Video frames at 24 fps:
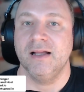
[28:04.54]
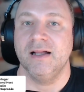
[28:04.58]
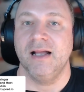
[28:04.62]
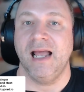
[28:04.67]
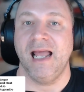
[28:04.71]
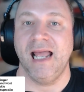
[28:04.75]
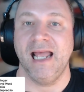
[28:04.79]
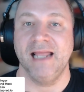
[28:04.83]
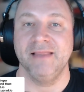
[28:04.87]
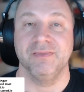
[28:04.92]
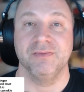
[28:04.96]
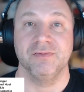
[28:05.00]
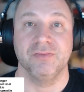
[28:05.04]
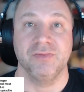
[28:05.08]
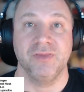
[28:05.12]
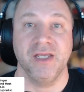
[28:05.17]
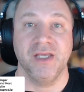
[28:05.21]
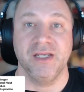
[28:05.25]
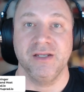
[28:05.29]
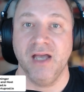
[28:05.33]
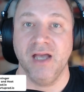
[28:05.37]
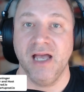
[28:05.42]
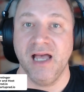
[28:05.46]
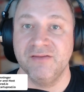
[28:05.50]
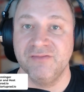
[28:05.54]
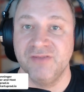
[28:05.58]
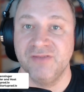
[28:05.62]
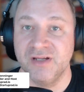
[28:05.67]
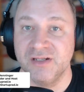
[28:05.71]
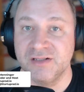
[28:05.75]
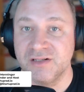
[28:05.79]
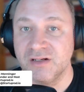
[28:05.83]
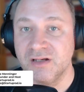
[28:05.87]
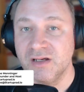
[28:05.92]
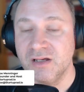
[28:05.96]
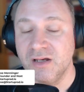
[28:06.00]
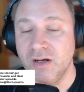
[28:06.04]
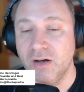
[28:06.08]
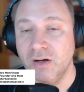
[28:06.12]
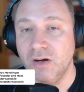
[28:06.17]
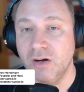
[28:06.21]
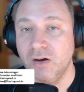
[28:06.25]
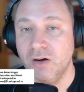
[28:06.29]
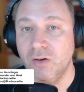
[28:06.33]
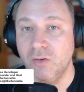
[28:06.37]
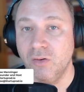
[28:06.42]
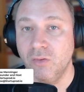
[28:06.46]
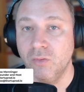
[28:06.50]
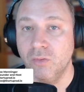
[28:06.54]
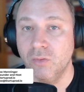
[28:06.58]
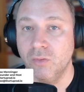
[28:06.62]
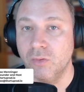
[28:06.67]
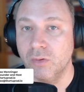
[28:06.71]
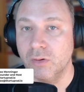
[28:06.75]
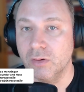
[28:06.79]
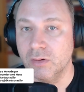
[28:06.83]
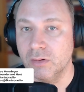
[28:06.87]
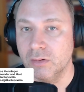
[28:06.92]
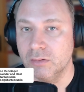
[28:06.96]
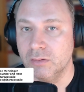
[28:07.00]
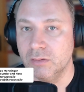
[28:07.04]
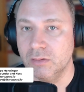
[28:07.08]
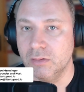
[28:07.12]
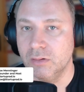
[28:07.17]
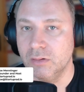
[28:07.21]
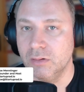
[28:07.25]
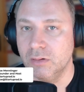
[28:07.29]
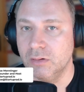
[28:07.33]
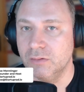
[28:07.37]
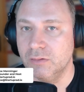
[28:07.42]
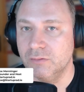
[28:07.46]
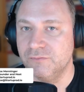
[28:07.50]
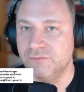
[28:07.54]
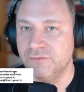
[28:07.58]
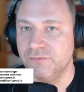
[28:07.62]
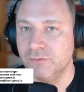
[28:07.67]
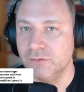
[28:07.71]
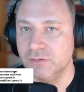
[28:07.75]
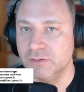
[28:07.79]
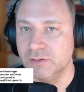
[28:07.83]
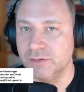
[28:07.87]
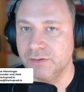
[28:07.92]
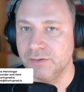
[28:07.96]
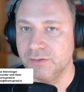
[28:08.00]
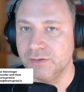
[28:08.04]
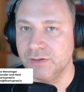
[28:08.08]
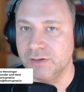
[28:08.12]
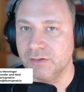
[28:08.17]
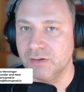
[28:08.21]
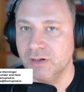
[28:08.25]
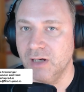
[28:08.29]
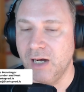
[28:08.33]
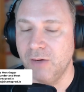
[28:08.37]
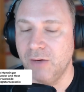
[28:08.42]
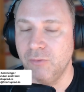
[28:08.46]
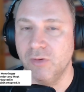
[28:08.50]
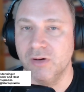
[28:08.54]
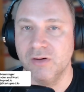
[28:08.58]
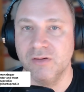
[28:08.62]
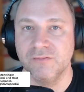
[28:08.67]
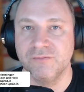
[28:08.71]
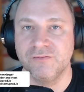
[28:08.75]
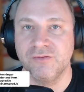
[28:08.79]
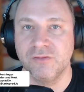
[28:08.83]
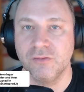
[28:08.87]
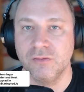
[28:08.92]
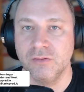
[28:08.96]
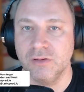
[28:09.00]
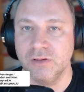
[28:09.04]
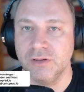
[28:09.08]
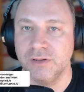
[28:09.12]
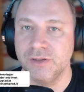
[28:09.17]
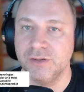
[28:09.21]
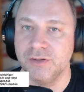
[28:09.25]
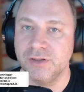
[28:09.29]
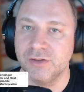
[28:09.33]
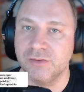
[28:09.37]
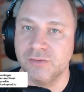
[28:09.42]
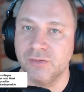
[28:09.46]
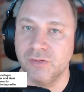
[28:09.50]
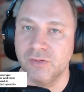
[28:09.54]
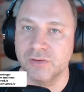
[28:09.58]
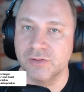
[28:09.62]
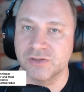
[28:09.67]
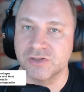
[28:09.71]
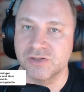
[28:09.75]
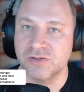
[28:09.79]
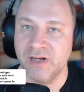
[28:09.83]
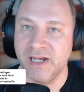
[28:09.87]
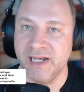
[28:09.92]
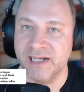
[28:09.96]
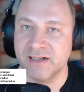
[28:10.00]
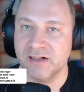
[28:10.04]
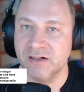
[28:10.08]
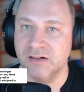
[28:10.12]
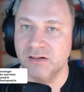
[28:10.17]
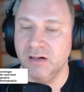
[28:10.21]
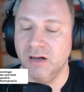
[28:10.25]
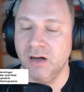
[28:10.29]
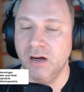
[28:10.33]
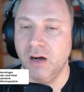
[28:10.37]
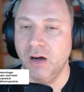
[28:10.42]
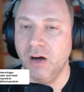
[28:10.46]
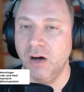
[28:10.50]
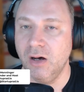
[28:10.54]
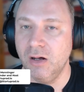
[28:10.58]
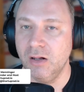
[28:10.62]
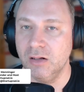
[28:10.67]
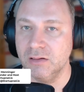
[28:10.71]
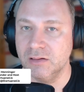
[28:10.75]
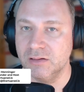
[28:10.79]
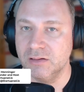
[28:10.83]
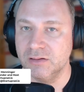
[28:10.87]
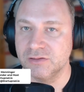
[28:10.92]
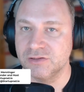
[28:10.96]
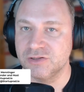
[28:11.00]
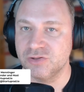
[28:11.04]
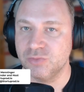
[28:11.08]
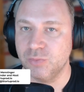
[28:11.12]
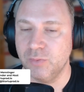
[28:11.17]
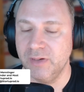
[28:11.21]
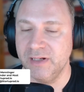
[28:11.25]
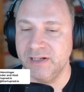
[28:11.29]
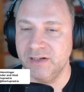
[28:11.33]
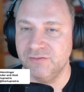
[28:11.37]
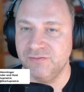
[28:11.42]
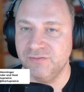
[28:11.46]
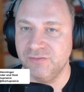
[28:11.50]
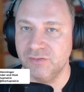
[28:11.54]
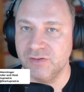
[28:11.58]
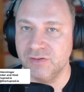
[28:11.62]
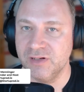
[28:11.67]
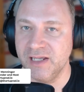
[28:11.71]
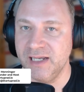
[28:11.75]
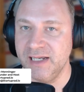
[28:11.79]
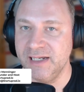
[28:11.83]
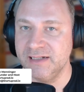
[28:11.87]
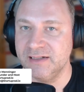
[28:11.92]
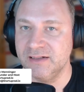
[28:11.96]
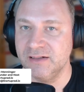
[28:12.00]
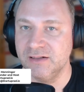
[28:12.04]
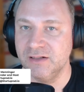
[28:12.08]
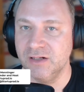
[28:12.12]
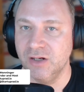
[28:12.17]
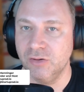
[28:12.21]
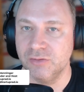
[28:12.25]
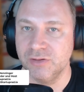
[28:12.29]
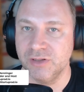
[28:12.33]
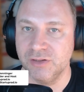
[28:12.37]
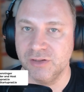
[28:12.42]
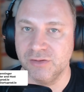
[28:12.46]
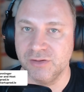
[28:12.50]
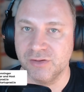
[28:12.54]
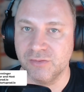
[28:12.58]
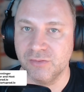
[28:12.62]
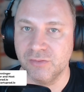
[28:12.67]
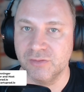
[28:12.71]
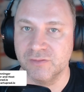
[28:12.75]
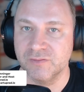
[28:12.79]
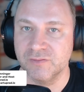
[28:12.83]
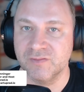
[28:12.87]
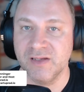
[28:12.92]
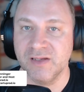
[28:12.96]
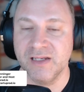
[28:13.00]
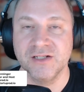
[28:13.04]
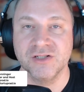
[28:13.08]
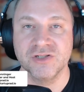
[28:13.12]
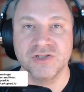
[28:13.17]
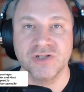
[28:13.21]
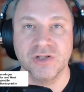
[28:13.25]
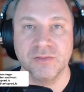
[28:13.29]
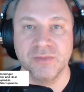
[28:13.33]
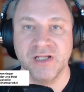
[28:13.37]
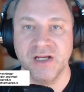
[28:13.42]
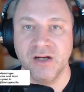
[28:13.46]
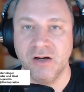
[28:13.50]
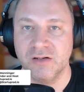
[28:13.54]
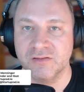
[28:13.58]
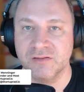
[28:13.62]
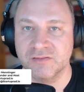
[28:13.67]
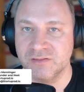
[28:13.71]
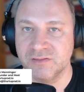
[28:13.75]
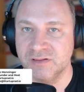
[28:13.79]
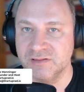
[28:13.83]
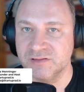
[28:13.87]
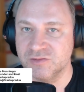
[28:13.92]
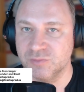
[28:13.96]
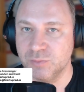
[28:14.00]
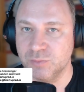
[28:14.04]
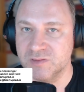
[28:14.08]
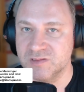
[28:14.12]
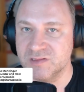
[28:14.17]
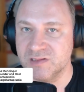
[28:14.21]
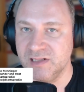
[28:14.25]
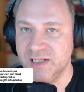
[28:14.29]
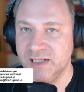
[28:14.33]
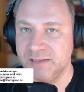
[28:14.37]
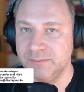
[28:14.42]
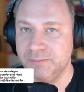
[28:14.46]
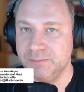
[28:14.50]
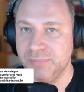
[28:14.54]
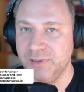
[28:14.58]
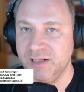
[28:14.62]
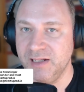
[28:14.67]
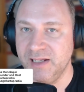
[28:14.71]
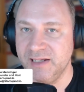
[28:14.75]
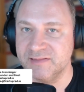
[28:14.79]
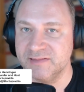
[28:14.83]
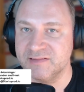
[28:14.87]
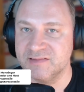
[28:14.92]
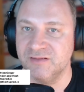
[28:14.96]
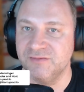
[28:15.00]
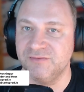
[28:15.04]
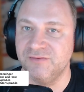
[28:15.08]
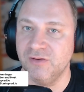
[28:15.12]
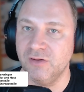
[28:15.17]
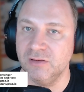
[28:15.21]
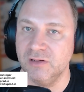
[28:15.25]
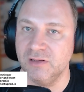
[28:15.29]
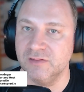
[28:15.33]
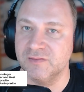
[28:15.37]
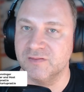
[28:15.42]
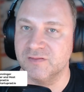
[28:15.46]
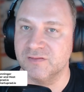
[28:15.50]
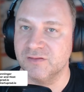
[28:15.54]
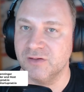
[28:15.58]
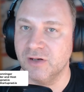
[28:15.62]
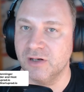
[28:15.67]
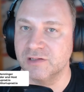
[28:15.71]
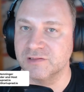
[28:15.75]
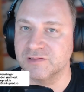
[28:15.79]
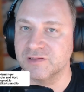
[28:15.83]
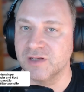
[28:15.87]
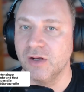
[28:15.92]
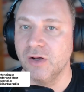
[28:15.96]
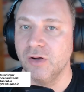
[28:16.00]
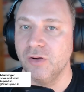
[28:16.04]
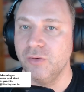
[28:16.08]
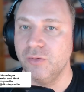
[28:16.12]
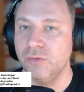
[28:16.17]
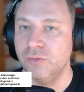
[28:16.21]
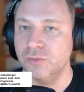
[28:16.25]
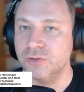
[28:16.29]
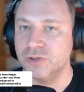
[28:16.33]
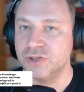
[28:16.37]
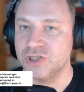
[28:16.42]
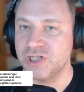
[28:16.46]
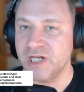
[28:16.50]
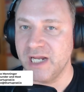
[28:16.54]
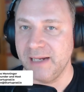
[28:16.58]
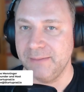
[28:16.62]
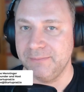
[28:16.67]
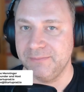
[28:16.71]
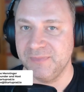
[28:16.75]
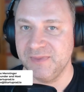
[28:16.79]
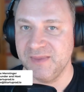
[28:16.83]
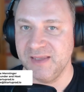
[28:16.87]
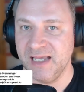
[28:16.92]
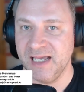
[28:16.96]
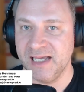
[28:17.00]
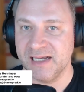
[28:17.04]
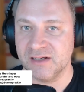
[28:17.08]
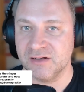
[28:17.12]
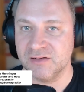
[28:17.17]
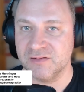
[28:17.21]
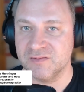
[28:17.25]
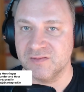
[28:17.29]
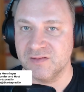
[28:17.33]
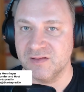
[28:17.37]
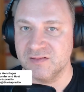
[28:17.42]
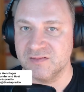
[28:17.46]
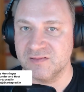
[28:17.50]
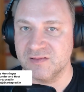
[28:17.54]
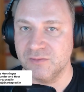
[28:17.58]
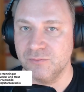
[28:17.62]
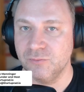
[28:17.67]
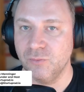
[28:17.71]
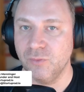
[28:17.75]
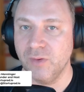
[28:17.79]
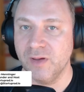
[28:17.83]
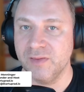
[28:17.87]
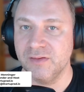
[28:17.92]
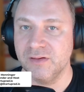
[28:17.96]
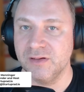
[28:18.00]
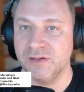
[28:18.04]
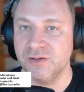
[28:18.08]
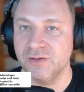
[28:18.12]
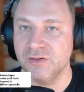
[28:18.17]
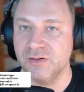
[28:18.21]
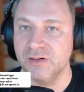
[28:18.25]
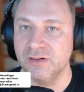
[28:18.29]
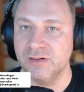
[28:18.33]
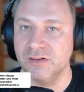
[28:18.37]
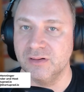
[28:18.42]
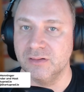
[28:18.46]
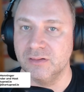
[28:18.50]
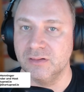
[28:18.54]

And there you have it. Or our full unicorn tracker, all 48 known unicorns in Germany, Austria, and Switzerland, plus the fallen stars who shaped the ecosystem. Whether you're